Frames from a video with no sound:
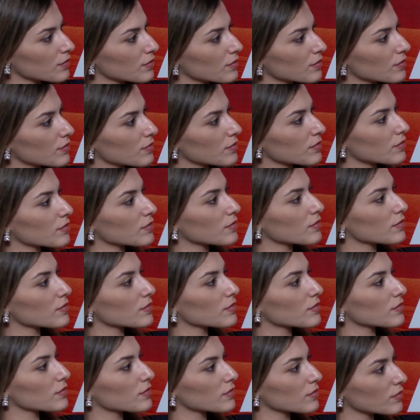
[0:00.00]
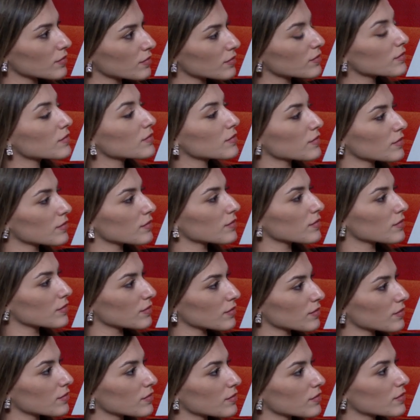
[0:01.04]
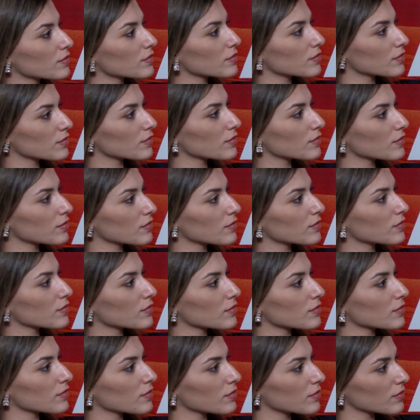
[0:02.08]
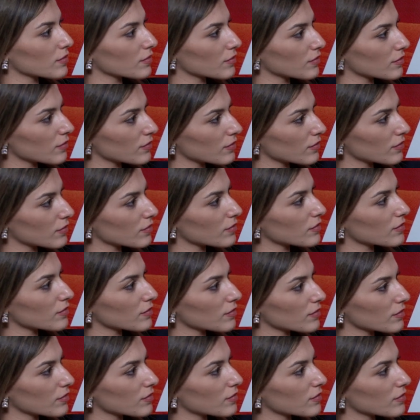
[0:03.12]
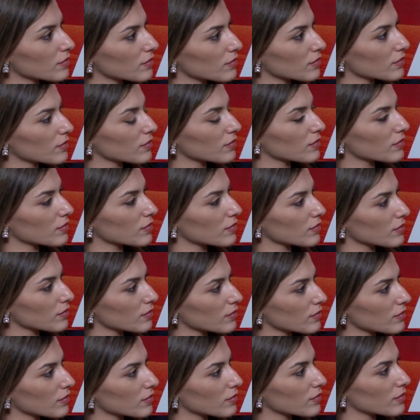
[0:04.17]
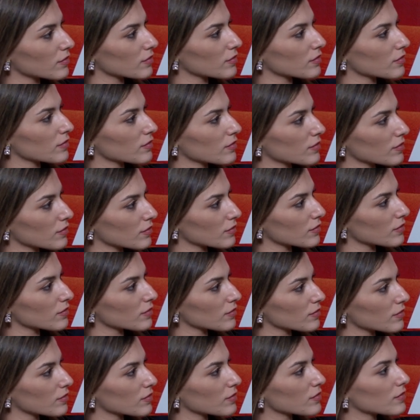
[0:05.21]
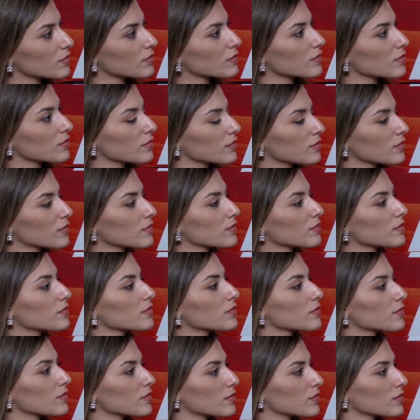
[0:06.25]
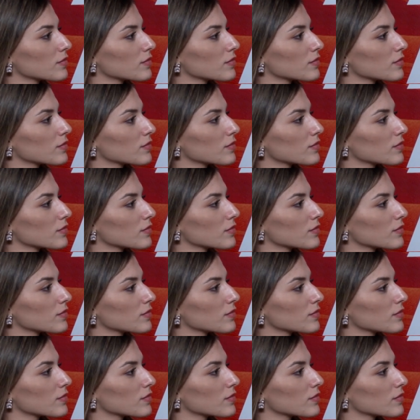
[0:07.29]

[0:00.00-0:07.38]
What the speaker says: (silent)